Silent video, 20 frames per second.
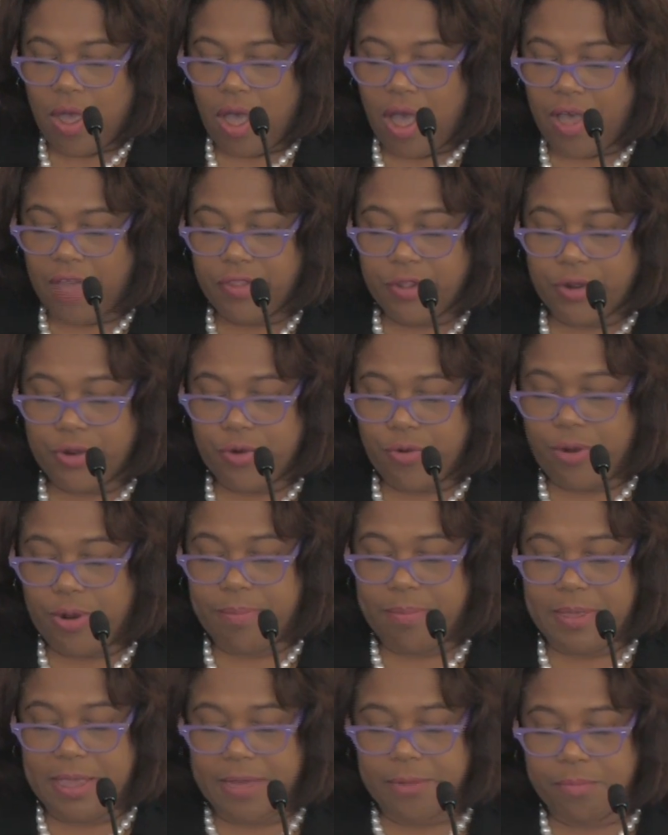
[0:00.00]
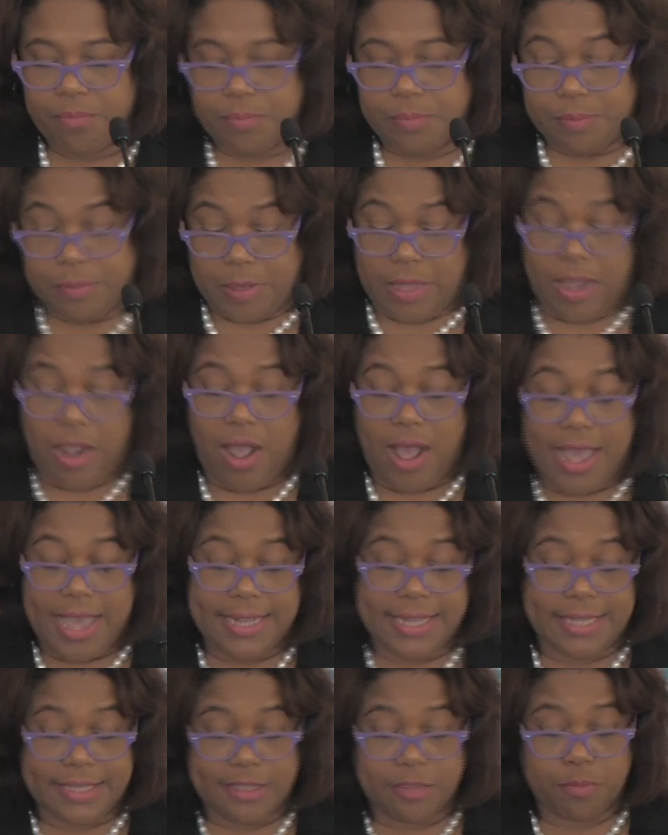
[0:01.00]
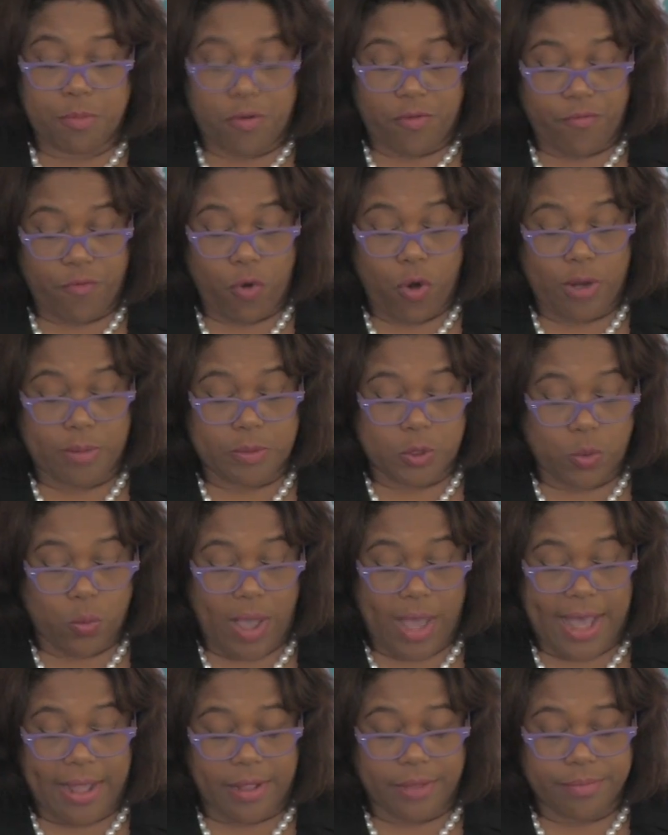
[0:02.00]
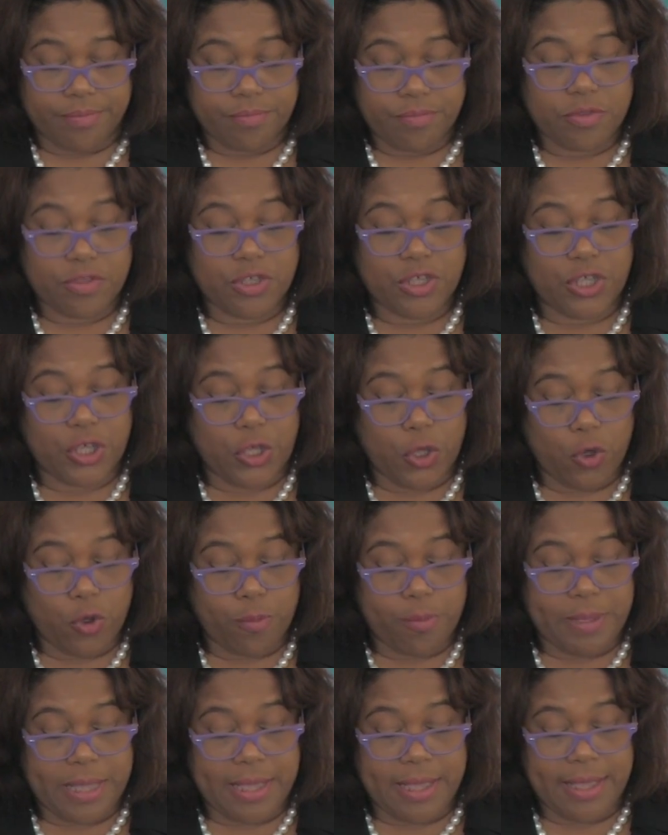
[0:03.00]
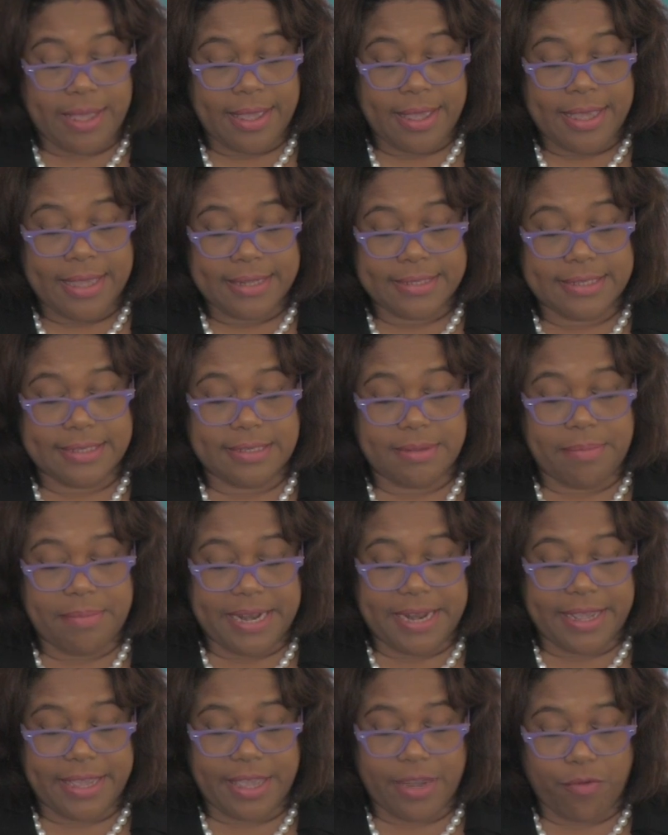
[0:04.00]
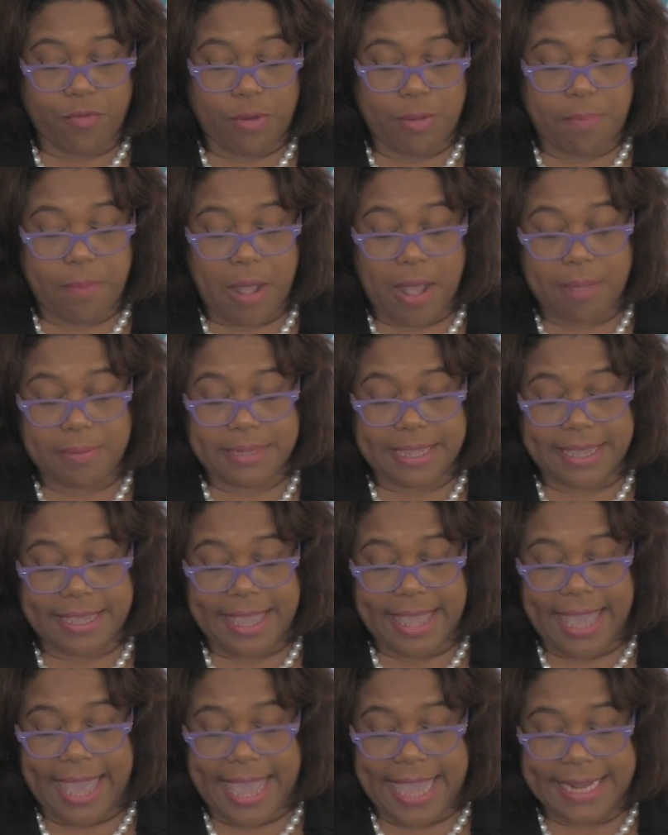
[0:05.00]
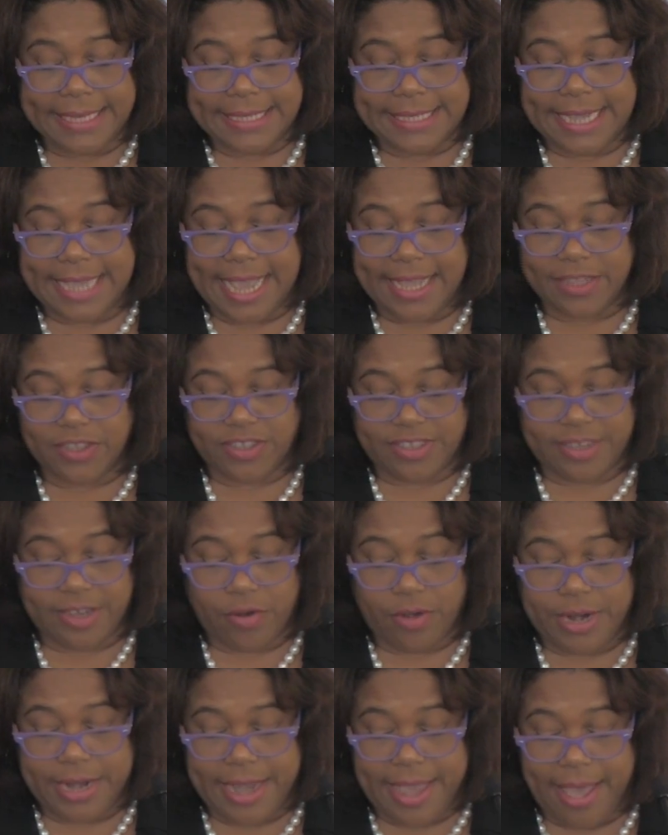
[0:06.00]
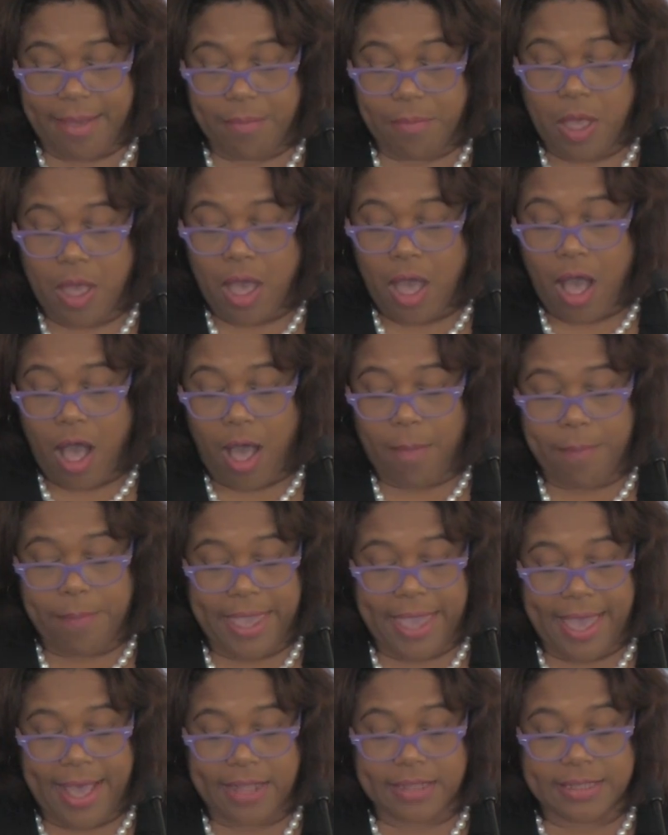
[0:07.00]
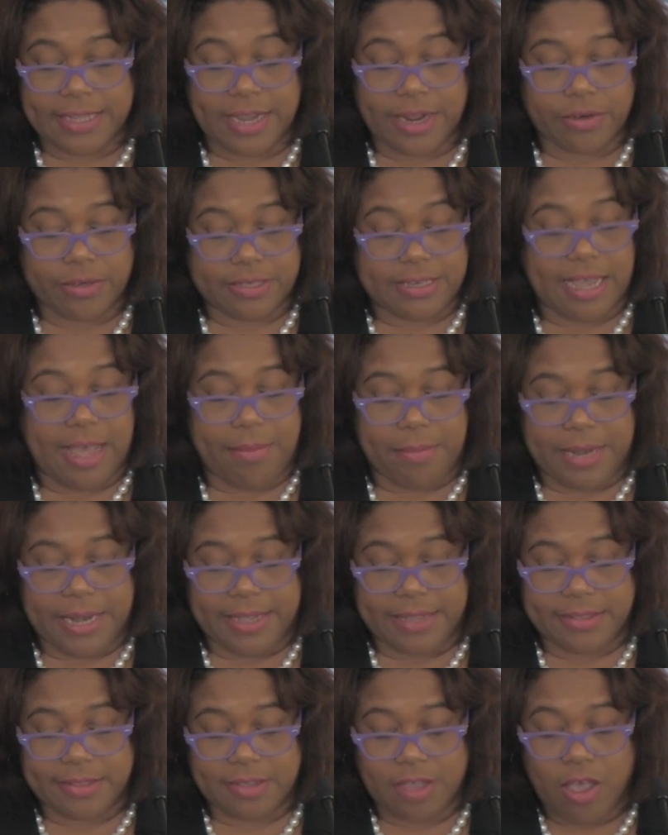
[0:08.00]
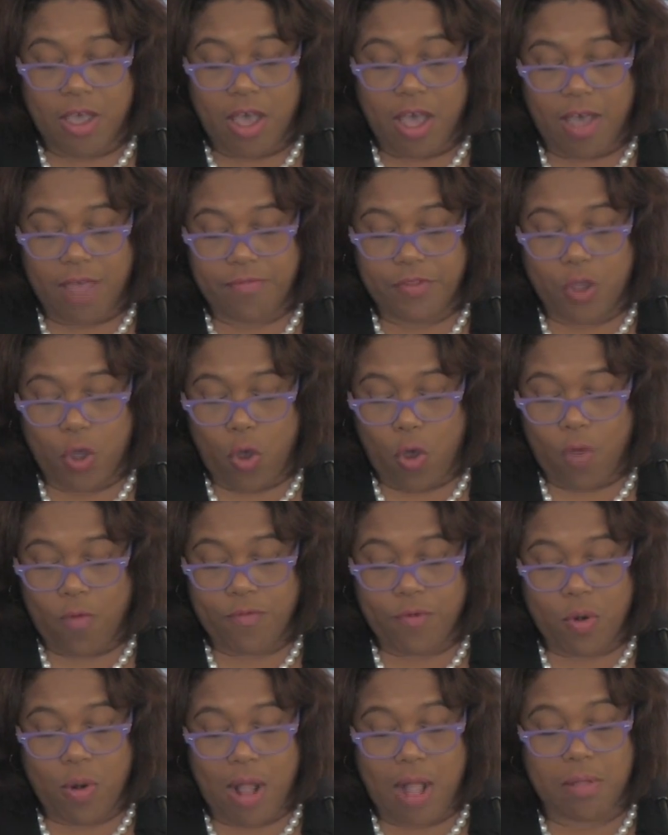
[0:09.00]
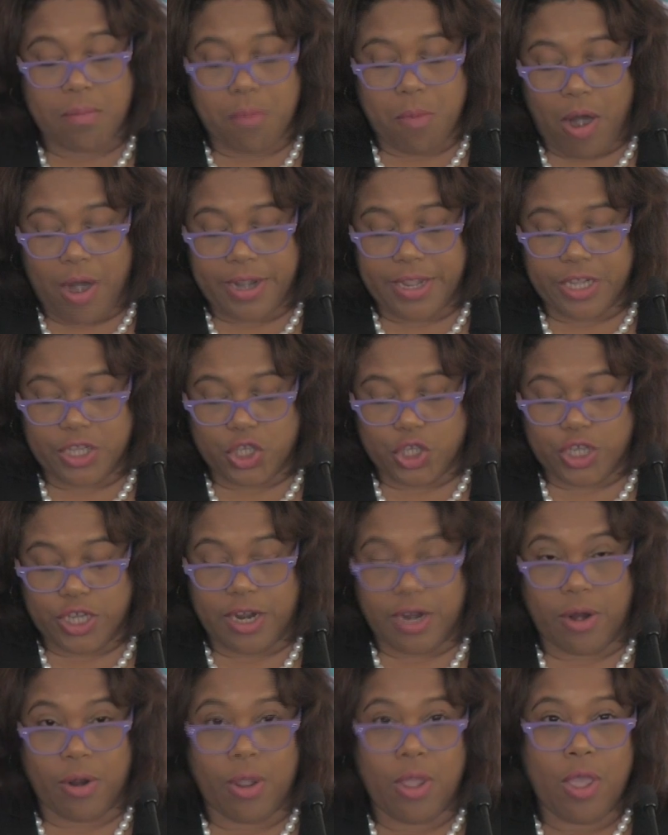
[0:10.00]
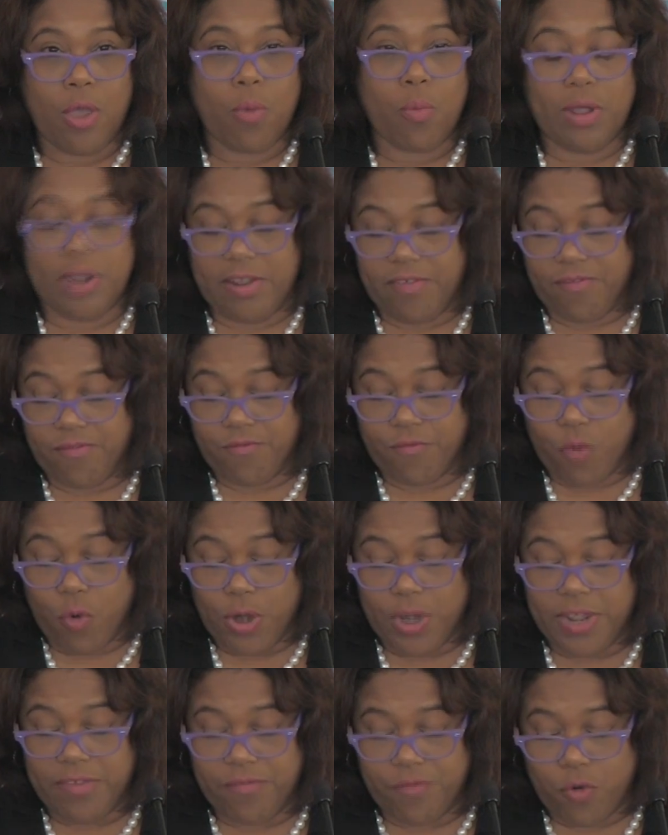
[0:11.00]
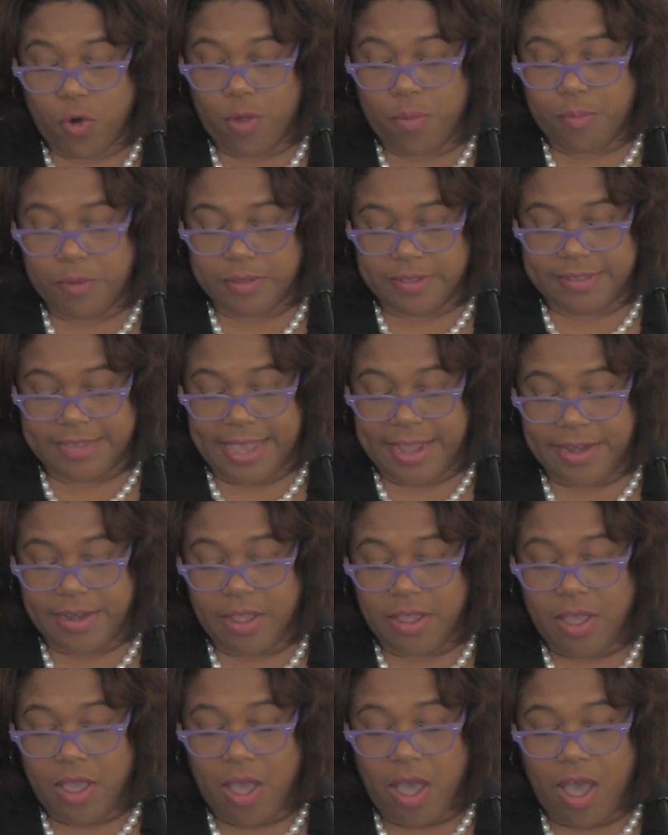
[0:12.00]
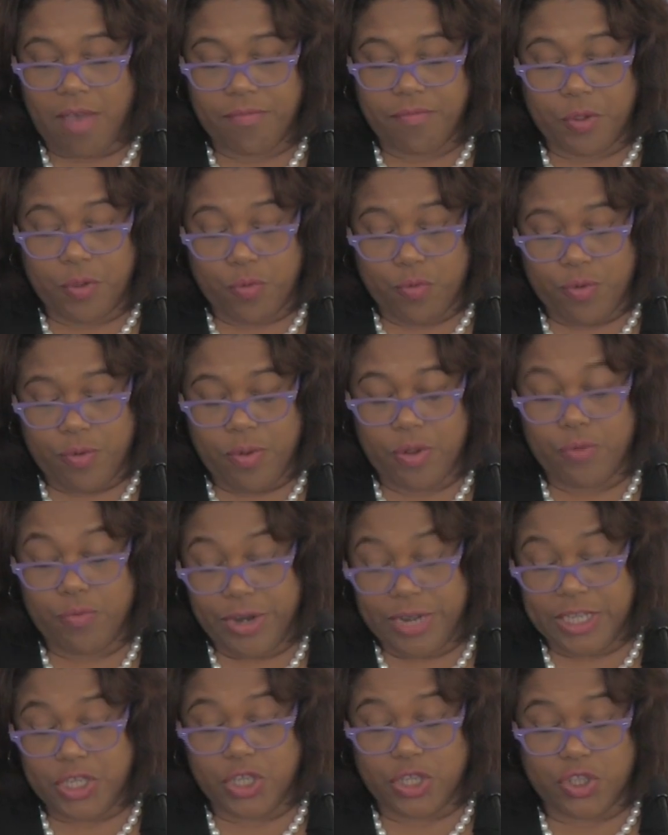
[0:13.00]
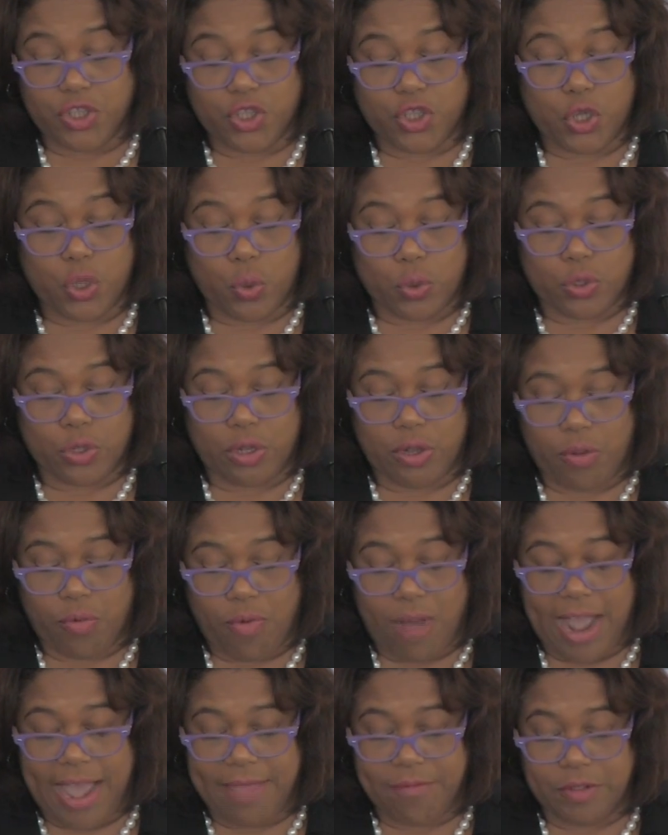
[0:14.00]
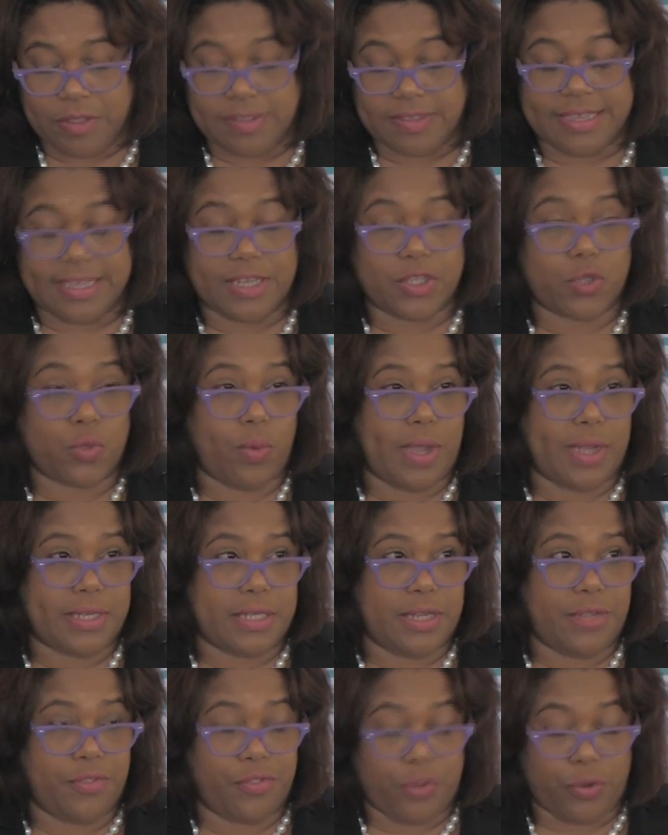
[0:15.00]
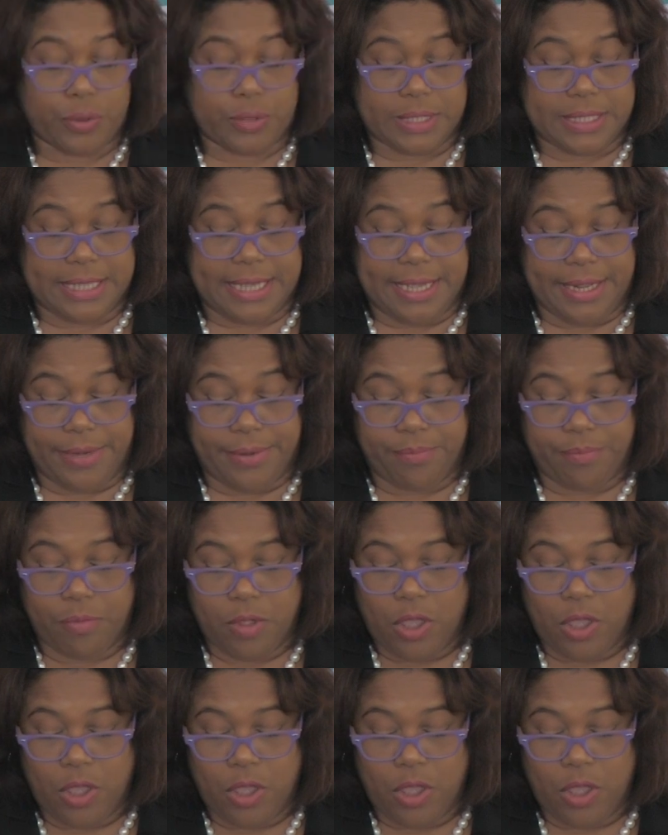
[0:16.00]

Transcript: Other Caribbean islands performed well. Cuba, the Dominican Republic, Haiti, and Suriname upheld their dominance of the overall market share with a 44% of the region's total arrivals in 2013.